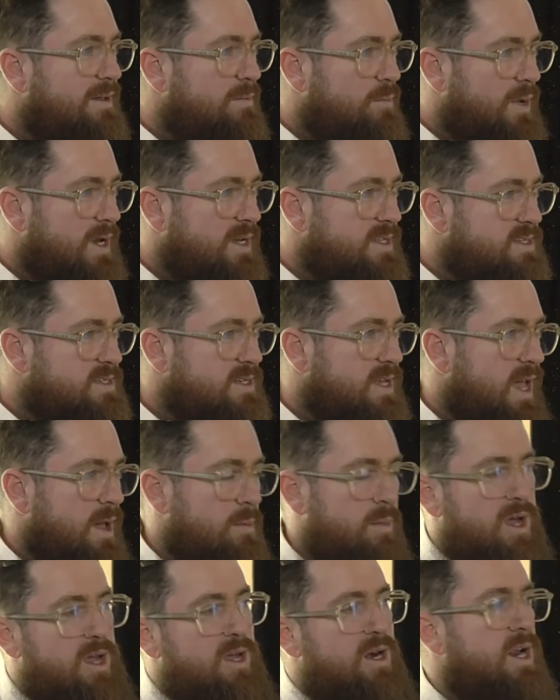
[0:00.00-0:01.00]
but
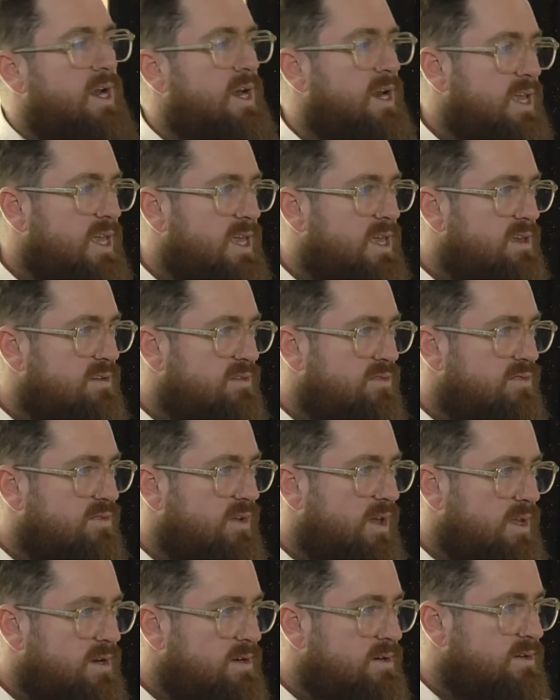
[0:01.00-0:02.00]
am I going to leave
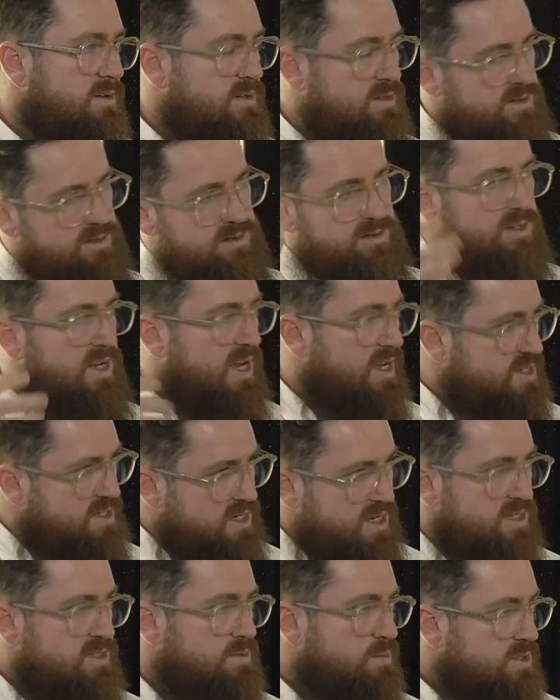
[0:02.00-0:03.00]
and
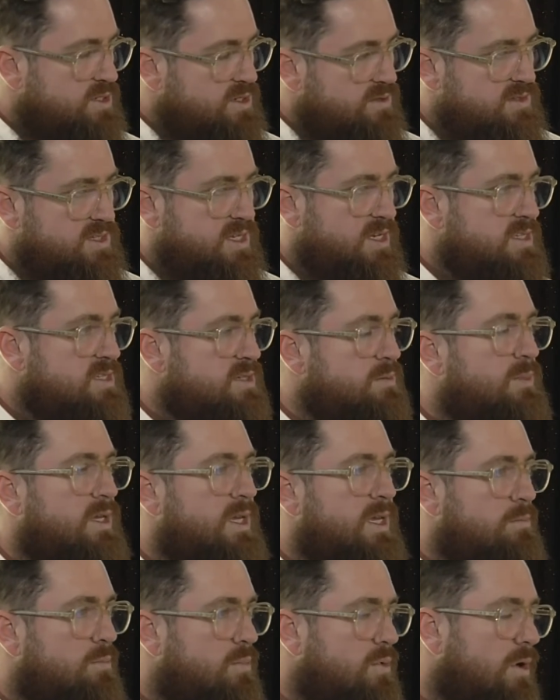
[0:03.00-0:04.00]
digest what you said to
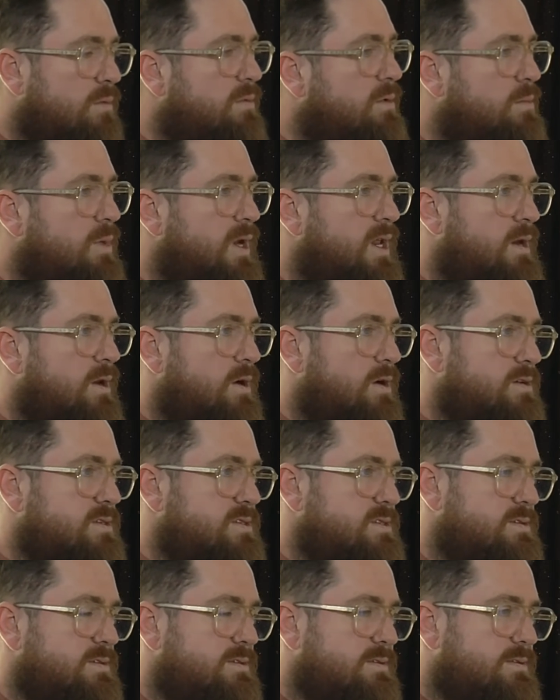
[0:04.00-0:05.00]
me? Probably not.